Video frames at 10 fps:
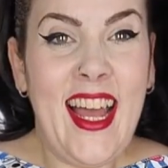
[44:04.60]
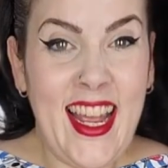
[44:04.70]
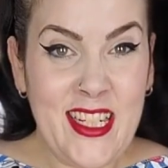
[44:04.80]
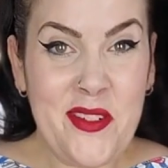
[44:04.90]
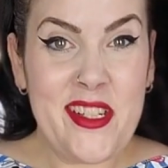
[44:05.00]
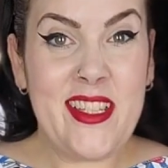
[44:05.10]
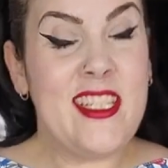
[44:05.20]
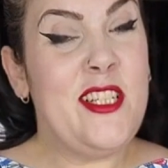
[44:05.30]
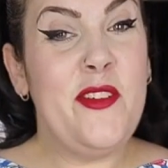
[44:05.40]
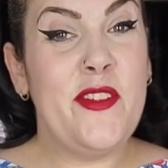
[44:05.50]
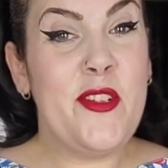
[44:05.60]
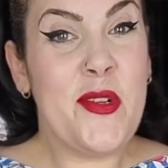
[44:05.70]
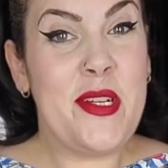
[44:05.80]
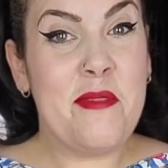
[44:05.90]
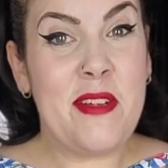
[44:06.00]
Anyway, thank you for
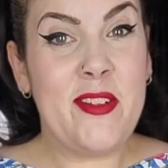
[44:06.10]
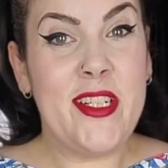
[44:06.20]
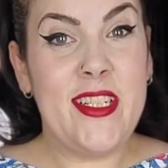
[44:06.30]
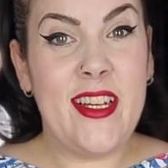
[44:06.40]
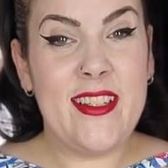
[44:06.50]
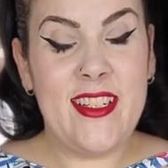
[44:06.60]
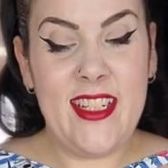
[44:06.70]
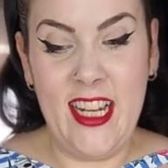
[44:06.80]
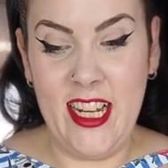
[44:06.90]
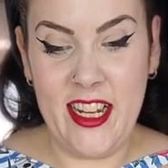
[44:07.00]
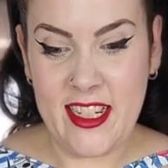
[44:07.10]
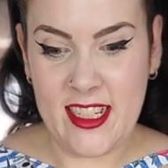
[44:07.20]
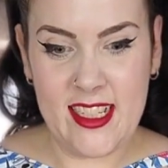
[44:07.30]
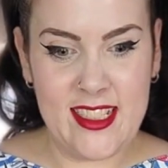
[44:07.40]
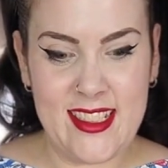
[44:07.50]
joining me on another
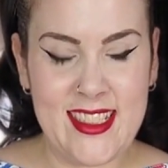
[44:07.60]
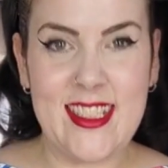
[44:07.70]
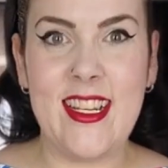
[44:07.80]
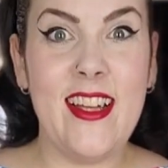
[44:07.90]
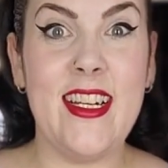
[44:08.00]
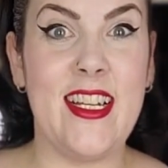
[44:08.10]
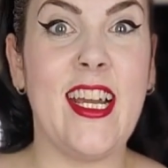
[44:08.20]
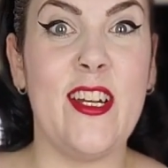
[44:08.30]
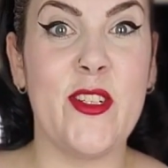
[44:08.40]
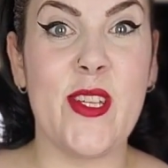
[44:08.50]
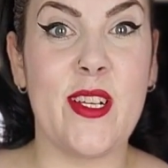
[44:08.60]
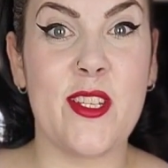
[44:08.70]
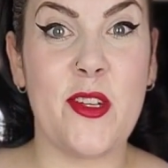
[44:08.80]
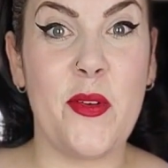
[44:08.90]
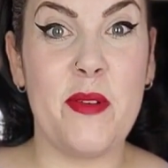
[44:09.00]
slightly chaotic
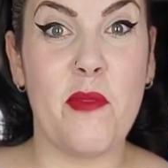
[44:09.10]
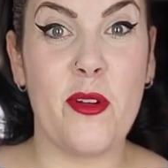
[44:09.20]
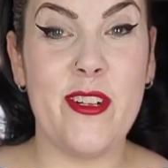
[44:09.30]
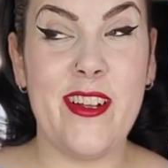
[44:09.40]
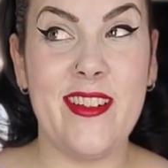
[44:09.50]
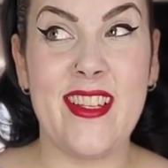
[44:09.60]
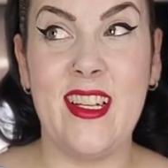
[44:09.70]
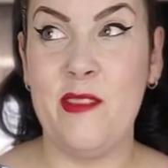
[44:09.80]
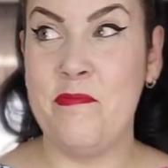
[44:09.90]
sewing project.